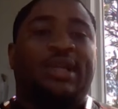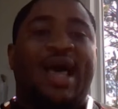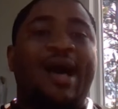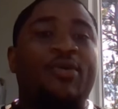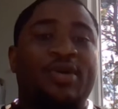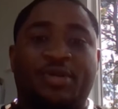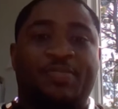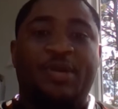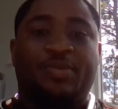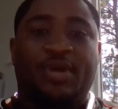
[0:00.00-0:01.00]
allow other
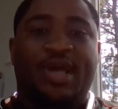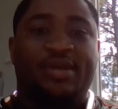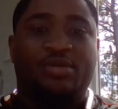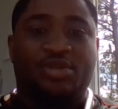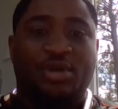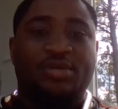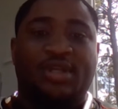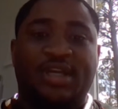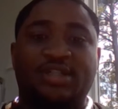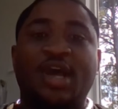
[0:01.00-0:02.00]
people to handle certain
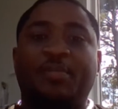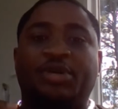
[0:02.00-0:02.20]
things.